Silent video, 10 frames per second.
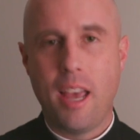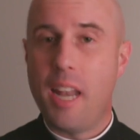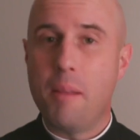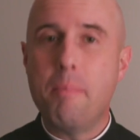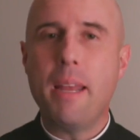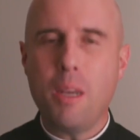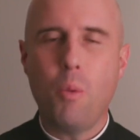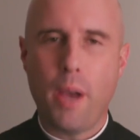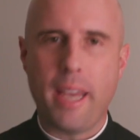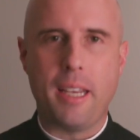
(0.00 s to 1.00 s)
and in many
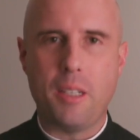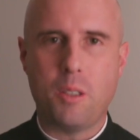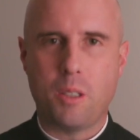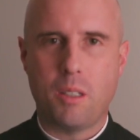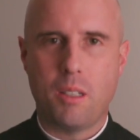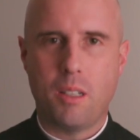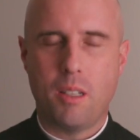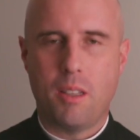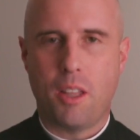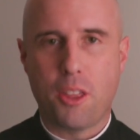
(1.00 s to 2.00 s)
ways,
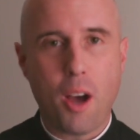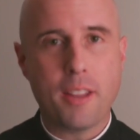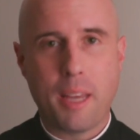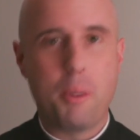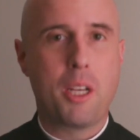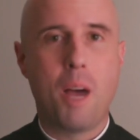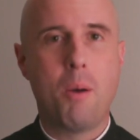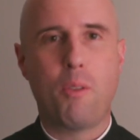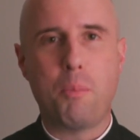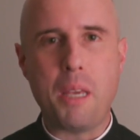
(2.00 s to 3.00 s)
the thought that would come
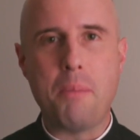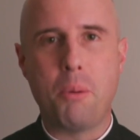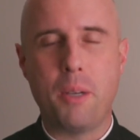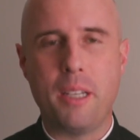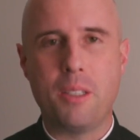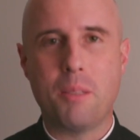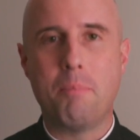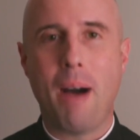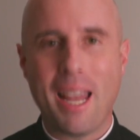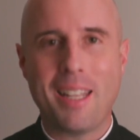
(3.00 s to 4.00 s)
over people is,
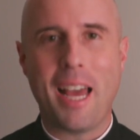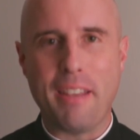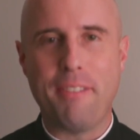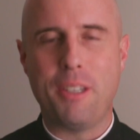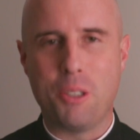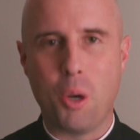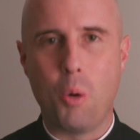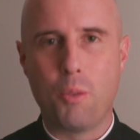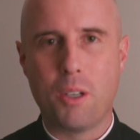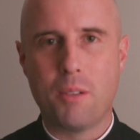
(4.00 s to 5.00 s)
my life is
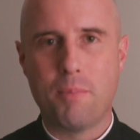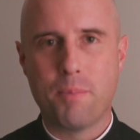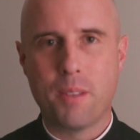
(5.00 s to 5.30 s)
over.